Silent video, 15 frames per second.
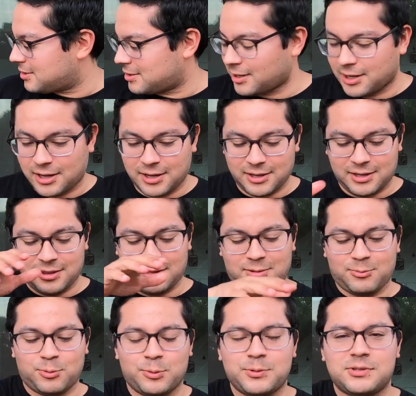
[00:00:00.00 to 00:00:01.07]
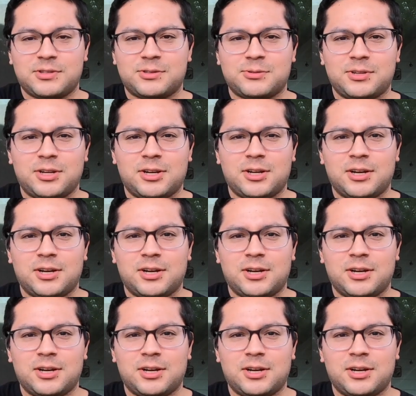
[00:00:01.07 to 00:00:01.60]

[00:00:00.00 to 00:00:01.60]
And then what was this one here?